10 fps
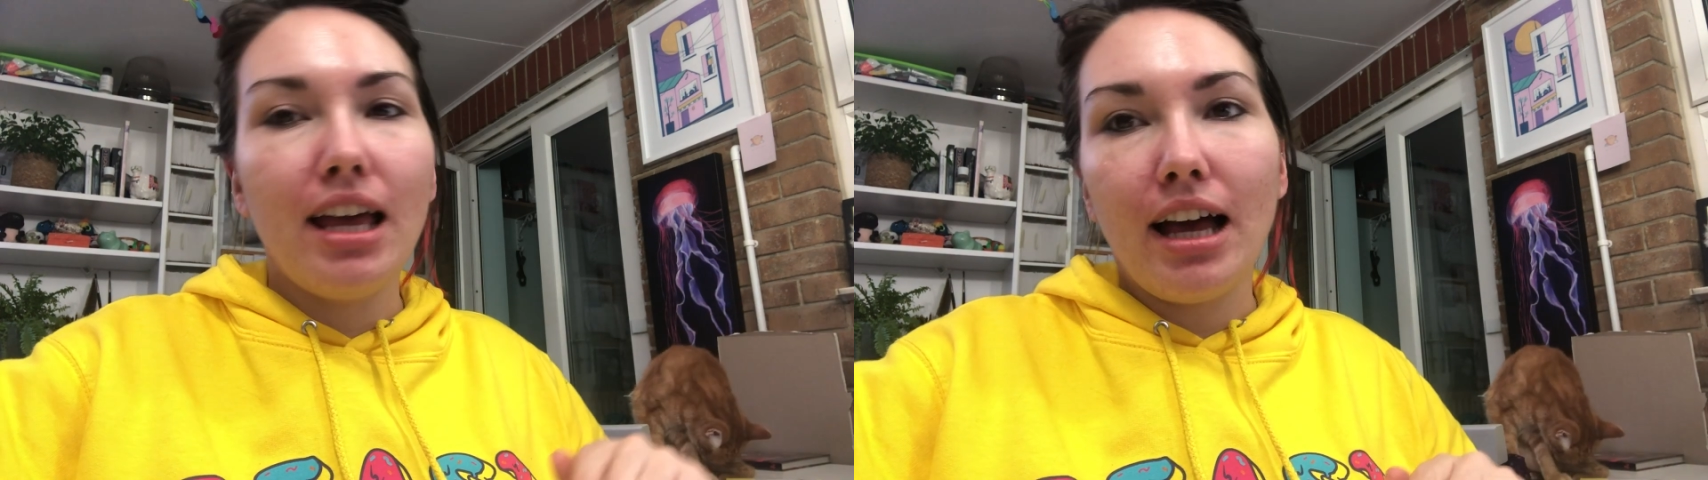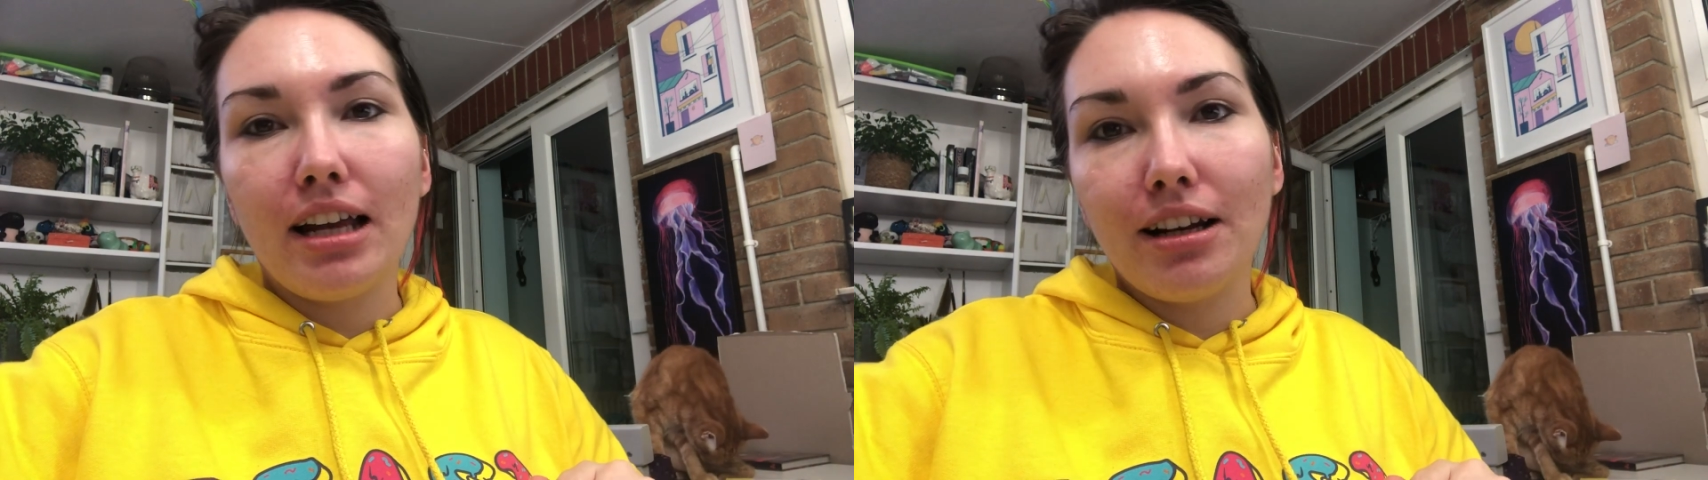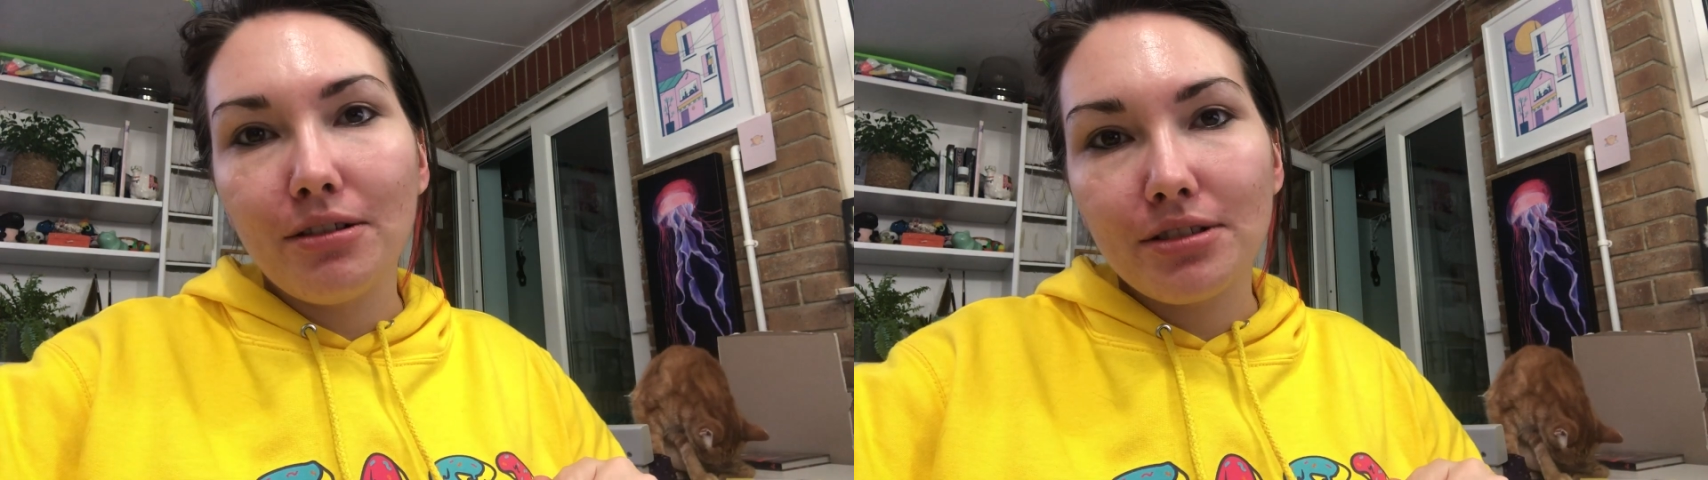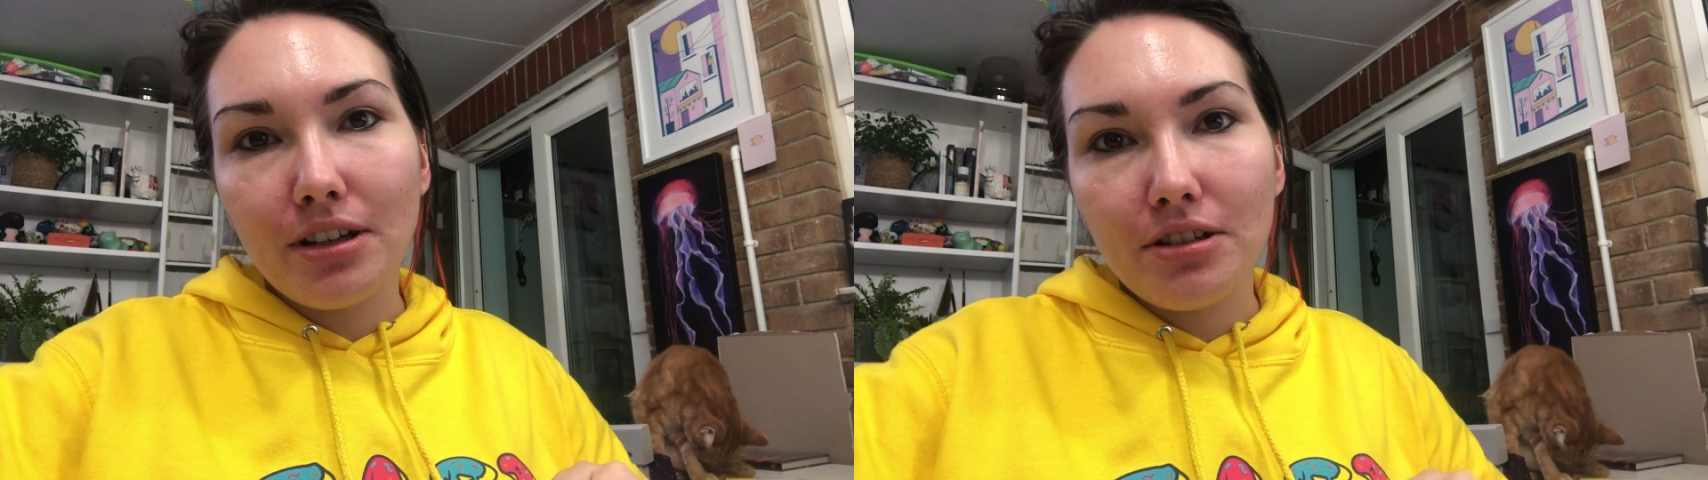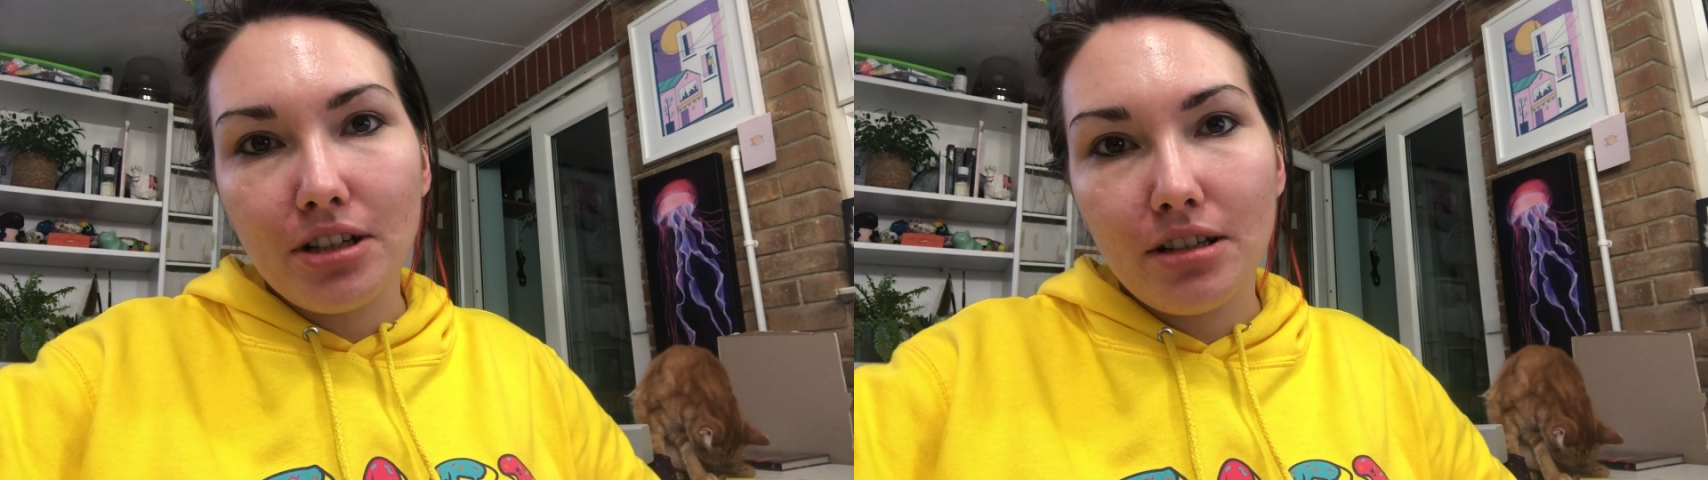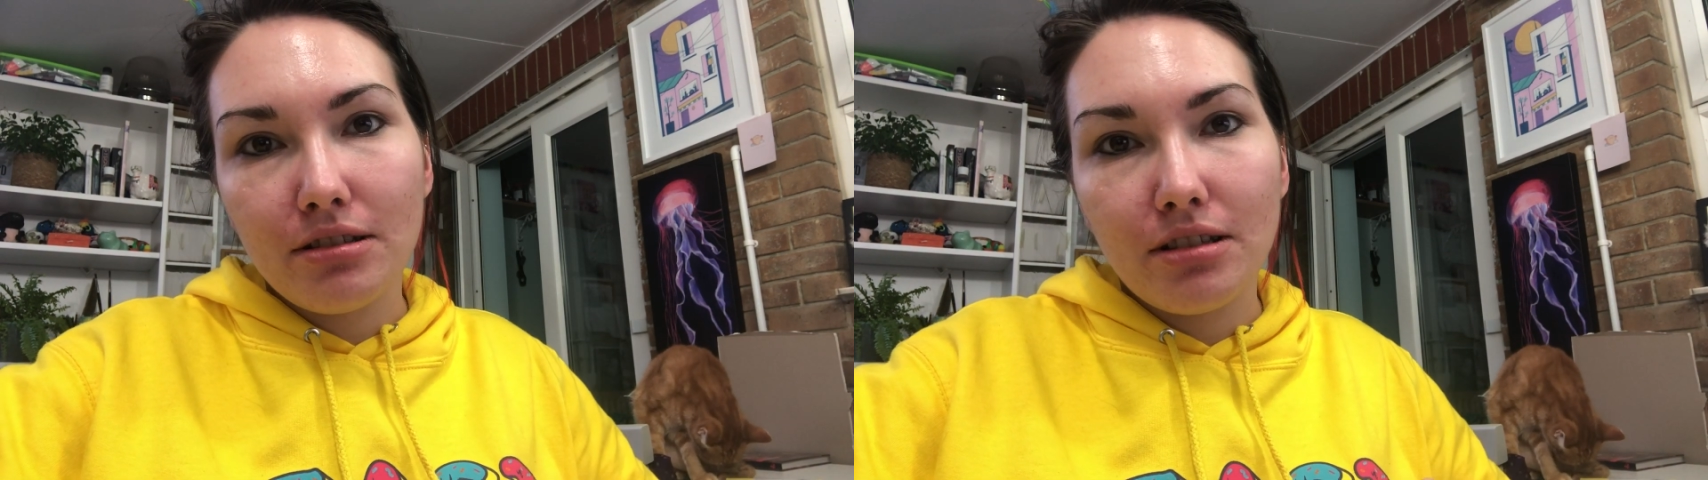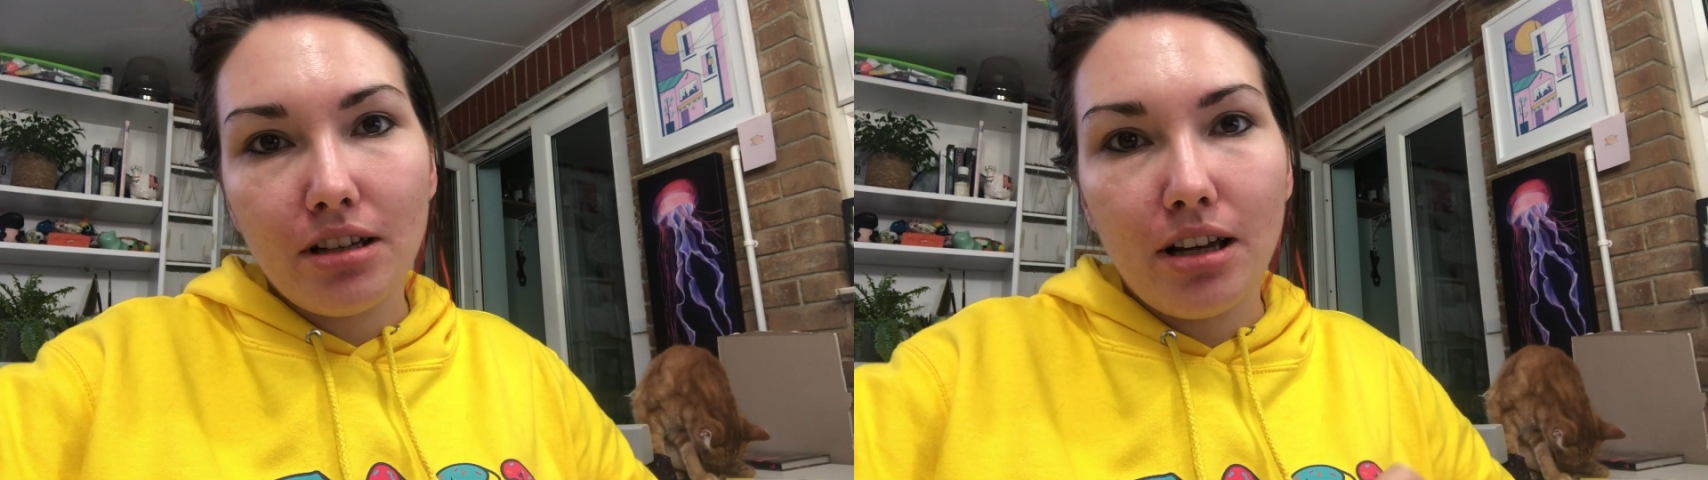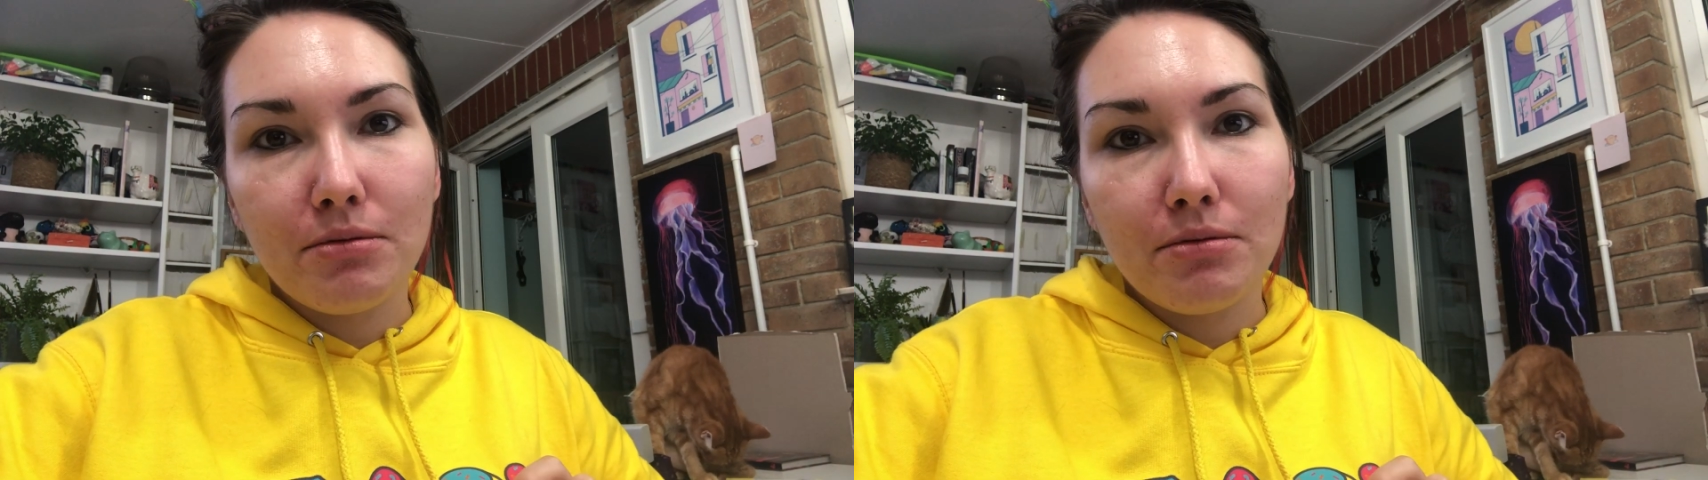and I'll also just